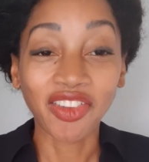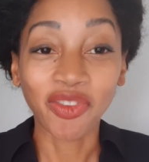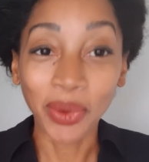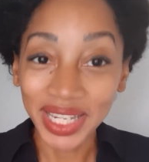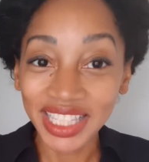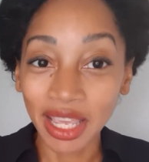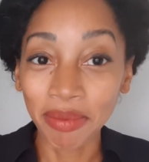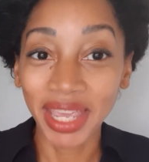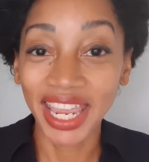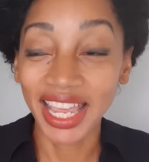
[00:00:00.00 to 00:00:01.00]
voice
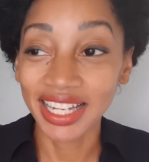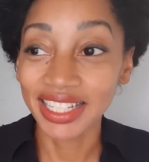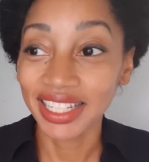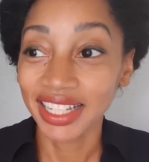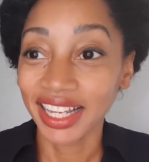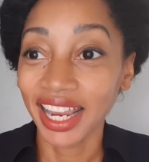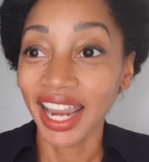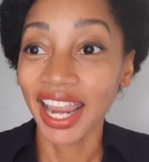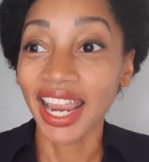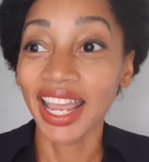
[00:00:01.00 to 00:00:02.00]
command,
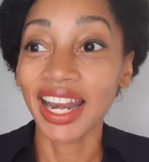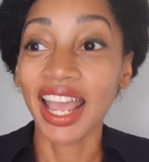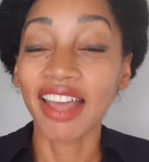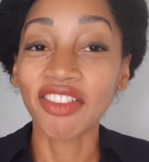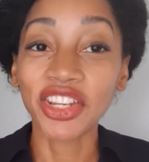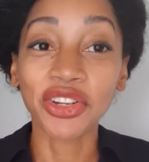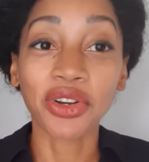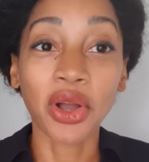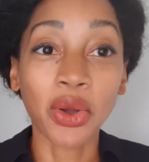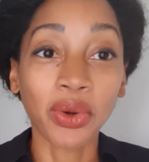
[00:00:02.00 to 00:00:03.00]
and having
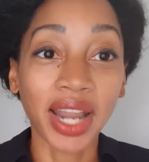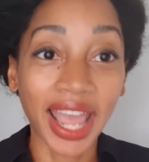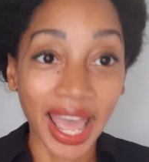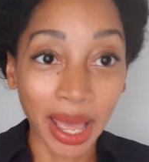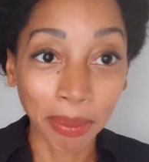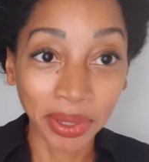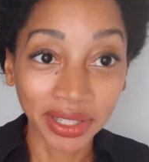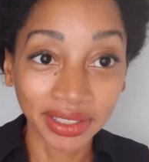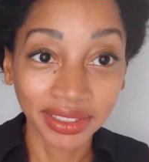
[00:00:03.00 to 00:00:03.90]
your own app,